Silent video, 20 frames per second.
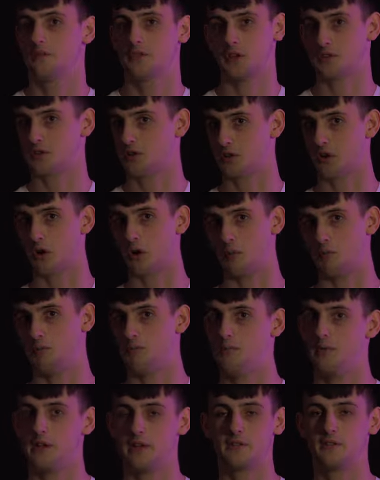a comp,
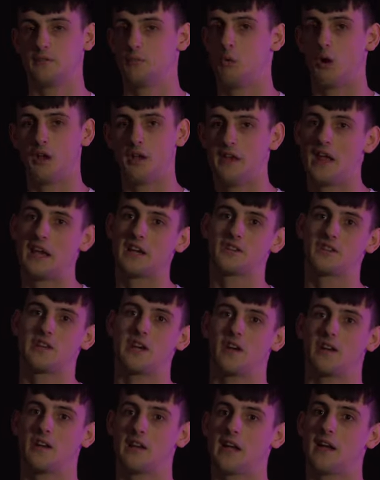there's one next
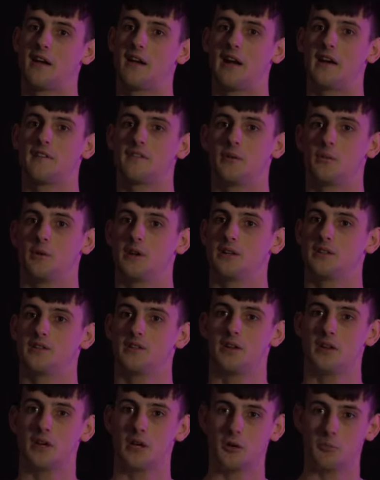year and the year afterwards.
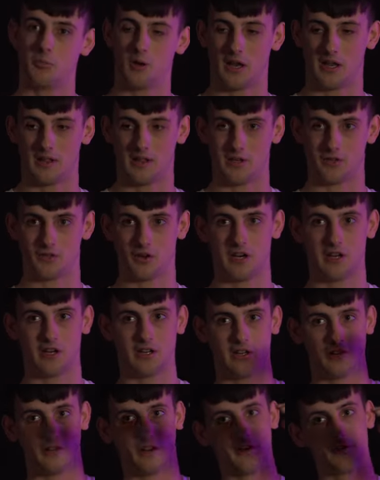But like the
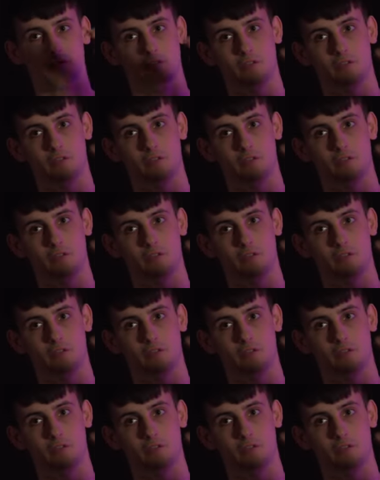training you've done